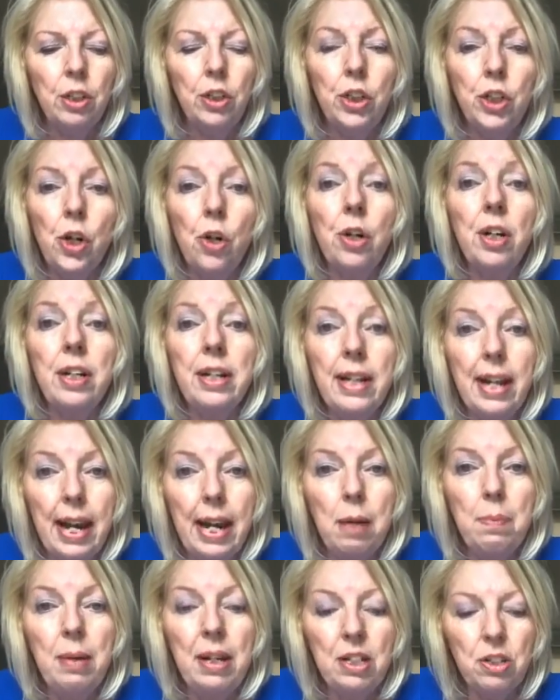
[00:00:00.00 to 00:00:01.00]
your
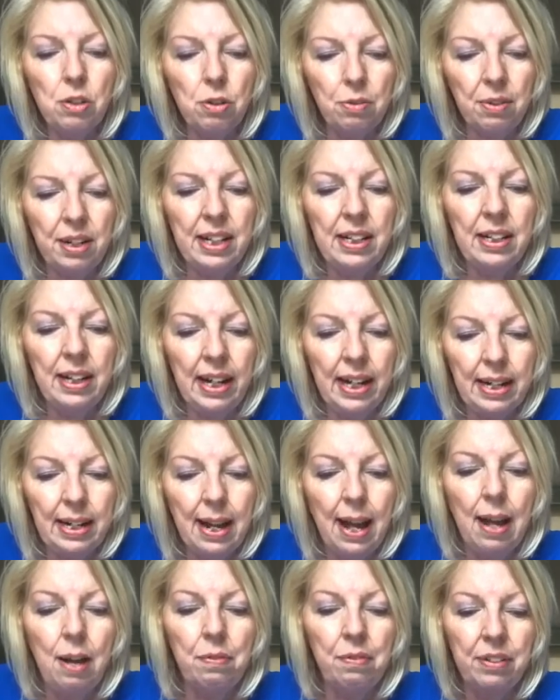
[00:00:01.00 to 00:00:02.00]
name is written in
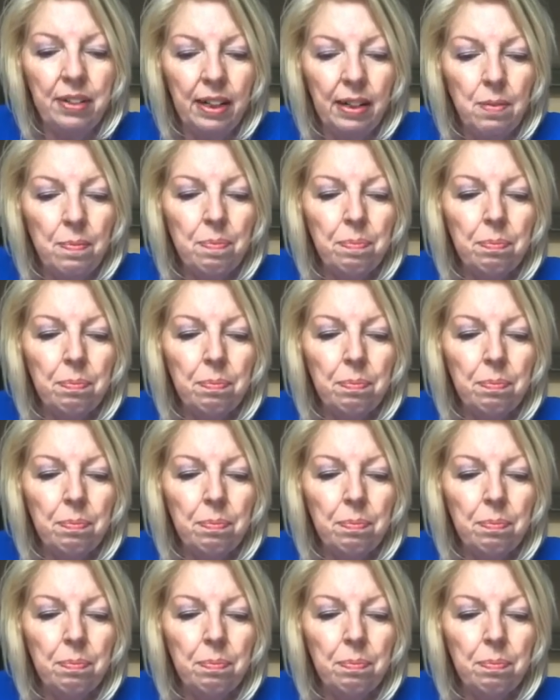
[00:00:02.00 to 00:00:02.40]
heaven.